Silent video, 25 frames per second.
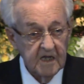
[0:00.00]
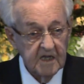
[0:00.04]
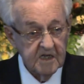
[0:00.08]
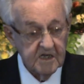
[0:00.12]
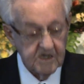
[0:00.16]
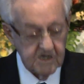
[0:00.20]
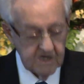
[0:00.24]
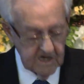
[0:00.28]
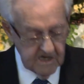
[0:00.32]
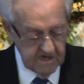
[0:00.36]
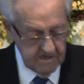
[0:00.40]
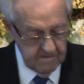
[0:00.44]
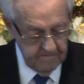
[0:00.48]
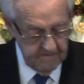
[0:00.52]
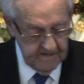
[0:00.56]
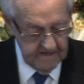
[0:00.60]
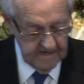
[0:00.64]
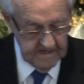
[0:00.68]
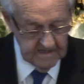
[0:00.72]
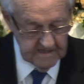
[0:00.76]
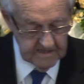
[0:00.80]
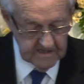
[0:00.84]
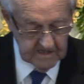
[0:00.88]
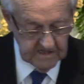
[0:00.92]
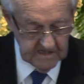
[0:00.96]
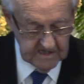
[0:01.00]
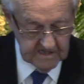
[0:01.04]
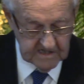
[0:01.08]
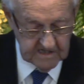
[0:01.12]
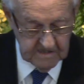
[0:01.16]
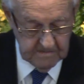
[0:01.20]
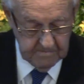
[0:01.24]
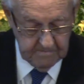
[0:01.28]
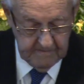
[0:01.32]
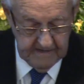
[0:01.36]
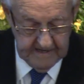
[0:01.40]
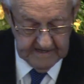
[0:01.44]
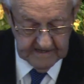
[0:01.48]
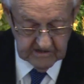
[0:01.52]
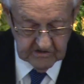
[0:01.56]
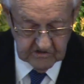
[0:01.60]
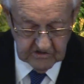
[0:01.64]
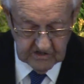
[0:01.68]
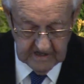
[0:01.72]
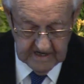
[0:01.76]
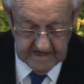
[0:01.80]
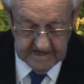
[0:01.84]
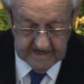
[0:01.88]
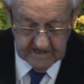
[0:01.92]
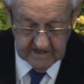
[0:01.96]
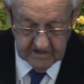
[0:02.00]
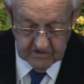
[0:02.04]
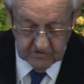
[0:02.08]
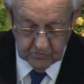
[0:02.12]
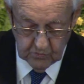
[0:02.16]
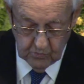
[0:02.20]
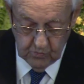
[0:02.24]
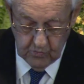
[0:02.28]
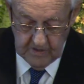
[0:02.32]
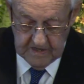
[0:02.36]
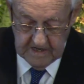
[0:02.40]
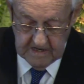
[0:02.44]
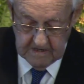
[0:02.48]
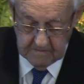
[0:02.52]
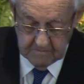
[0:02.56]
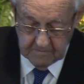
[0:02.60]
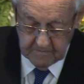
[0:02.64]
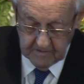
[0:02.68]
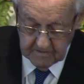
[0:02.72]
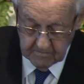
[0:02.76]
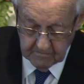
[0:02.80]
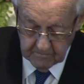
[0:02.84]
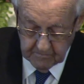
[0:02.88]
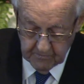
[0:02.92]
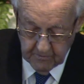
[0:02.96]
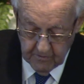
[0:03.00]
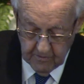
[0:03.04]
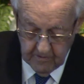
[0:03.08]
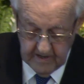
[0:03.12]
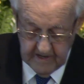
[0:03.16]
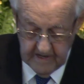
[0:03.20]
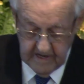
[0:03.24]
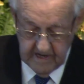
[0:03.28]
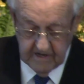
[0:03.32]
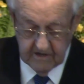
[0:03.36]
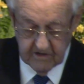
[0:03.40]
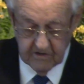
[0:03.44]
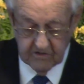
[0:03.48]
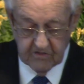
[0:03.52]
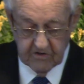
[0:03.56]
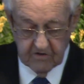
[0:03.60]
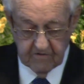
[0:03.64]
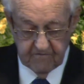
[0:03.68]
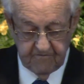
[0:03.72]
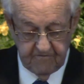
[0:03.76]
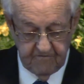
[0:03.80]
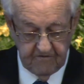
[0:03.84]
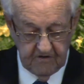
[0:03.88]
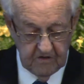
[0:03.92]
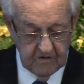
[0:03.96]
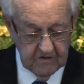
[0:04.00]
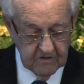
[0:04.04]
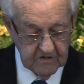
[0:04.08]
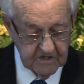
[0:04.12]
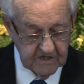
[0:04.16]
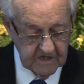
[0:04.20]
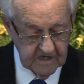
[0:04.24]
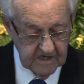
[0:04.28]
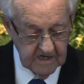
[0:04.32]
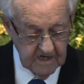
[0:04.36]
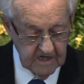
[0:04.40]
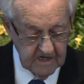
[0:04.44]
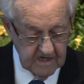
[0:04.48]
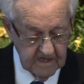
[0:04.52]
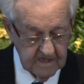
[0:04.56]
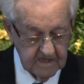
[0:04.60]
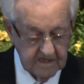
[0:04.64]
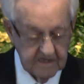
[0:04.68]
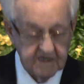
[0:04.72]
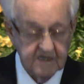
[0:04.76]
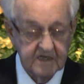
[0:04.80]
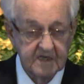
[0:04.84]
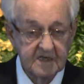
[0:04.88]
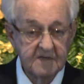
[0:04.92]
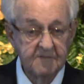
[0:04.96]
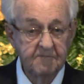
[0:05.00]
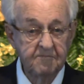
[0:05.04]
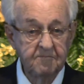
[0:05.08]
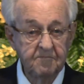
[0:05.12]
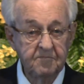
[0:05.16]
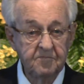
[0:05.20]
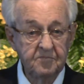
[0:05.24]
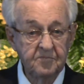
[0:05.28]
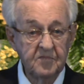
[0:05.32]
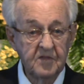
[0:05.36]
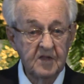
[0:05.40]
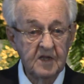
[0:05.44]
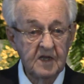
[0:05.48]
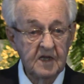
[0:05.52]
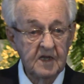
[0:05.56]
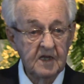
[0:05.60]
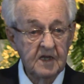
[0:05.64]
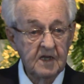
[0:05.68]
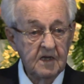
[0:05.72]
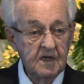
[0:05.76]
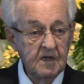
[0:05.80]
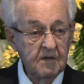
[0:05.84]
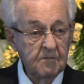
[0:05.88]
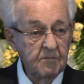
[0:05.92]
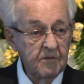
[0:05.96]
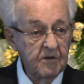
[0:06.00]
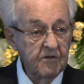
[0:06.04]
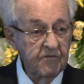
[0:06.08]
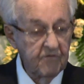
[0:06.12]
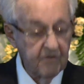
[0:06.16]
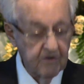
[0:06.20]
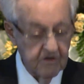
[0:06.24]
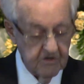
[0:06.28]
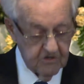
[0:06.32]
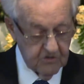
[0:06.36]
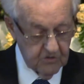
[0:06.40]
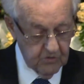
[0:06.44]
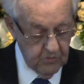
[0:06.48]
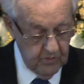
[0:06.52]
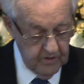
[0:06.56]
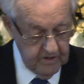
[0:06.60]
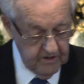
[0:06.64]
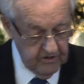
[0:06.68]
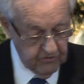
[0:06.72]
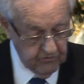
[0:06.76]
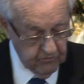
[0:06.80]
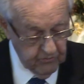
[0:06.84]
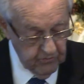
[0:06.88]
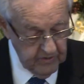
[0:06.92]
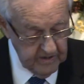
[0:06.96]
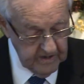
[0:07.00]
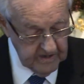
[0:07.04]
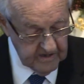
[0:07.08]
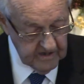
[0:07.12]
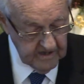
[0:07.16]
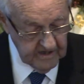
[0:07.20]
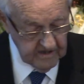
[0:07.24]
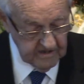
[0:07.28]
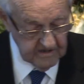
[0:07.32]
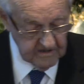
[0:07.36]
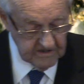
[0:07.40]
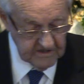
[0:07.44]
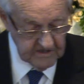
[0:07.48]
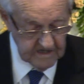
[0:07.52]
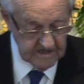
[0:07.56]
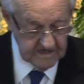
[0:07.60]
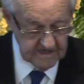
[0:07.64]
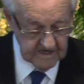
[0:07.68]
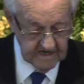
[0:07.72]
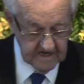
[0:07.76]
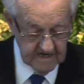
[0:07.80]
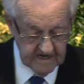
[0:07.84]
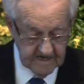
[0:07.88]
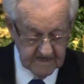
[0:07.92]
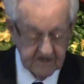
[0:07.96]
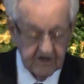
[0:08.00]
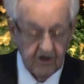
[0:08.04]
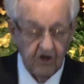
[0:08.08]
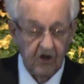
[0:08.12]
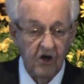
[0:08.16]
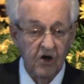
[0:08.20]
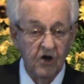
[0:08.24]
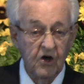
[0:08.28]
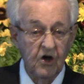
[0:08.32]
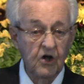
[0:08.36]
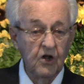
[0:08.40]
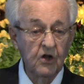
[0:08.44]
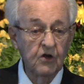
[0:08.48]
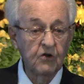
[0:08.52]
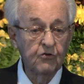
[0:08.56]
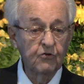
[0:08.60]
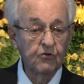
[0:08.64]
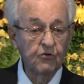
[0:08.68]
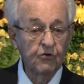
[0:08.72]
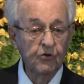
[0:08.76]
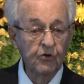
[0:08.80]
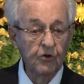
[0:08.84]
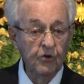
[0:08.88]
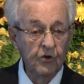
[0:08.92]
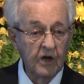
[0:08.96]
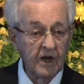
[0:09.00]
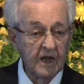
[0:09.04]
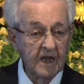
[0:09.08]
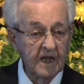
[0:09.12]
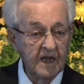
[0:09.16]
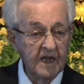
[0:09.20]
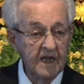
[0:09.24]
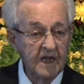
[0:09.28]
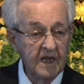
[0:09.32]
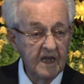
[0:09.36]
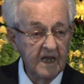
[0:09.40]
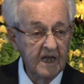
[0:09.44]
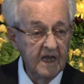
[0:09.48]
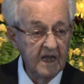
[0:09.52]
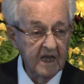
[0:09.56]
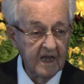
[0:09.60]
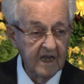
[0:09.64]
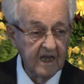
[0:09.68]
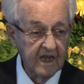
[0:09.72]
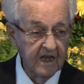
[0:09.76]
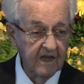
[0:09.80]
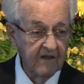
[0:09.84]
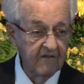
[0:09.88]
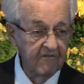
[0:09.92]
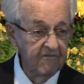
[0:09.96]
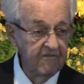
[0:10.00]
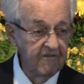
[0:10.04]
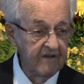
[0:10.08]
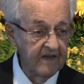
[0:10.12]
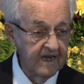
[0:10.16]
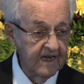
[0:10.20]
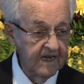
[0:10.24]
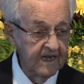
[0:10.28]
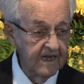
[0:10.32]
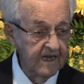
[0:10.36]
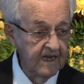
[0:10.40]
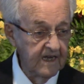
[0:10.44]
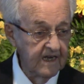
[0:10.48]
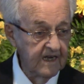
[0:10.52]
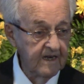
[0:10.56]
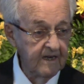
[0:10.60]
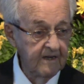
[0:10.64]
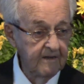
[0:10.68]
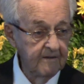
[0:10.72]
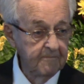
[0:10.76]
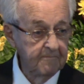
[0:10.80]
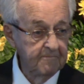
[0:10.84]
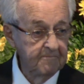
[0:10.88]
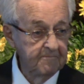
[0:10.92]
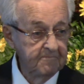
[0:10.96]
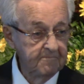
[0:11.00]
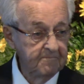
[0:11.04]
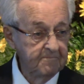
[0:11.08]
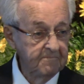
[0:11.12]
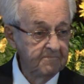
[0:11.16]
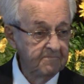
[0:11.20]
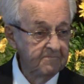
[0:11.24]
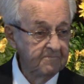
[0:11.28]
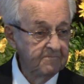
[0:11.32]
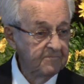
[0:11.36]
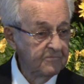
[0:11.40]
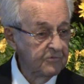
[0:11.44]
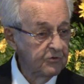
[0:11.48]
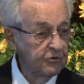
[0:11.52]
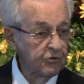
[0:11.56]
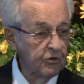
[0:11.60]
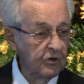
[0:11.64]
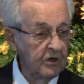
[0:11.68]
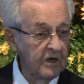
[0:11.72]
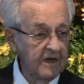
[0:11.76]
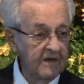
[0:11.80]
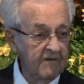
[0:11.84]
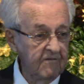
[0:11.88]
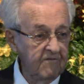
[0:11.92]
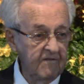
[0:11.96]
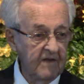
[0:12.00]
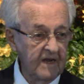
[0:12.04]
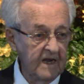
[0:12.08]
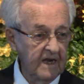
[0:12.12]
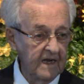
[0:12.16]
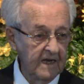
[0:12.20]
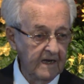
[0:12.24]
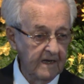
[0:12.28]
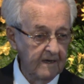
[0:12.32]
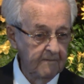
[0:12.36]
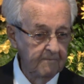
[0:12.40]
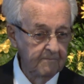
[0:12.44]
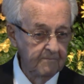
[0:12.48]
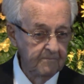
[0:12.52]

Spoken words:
Jeremiah says the backsliders weep and pray to their false gods. Verse 23 tells us it is all truly in vain. Truly in vain.